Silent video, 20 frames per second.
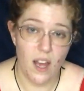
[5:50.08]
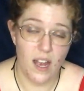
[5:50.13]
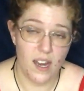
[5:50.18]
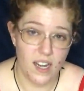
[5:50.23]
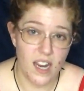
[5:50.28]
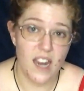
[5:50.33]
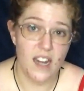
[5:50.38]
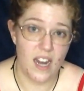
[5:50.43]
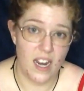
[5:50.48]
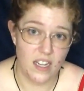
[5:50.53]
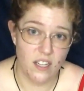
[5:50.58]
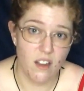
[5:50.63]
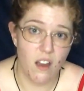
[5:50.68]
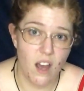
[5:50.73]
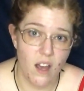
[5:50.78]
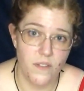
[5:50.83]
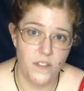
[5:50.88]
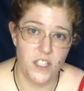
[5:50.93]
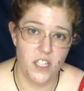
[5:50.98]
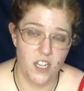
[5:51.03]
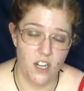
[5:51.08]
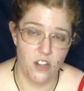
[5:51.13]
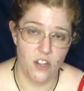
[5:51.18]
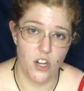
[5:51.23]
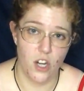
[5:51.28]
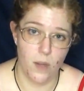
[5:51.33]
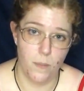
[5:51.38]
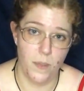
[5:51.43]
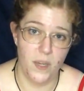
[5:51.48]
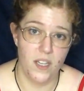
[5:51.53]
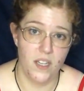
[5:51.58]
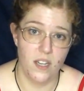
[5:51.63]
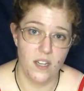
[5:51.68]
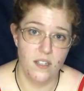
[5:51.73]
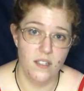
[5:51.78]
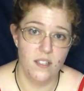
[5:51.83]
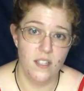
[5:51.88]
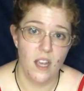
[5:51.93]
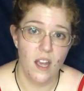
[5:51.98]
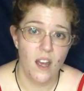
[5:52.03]
Again, I'd love to hear your
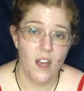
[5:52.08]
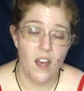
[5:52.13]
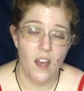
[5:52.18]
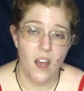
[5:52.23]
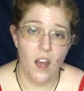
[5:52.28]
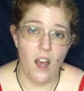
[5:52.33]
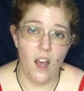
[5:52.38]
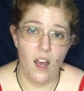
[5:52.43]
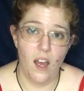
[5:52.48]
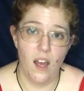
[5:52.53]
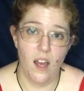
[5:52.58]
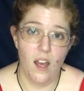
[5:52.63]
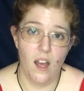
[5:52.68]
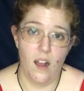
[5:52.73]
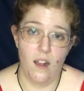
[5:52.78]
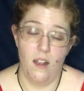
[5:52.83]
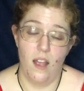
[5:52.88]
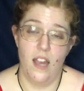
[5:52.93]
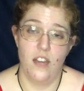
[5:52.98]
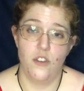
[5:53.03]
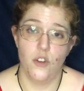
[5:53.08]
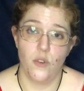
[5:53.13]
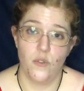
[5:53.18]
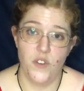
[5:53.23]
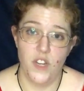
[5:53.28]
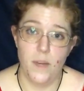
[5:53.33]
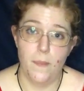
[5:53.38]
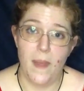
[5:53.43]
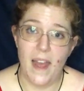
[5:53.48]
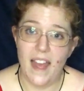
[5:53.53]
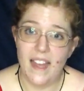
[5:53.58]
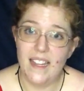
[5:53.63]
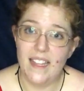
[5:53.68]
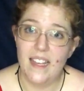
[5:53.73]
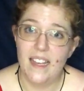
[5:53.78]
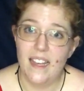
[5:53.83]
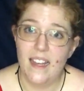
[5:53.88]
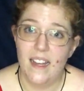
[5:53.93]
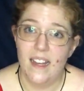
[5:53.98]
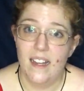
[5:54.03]
opinions and your feedback.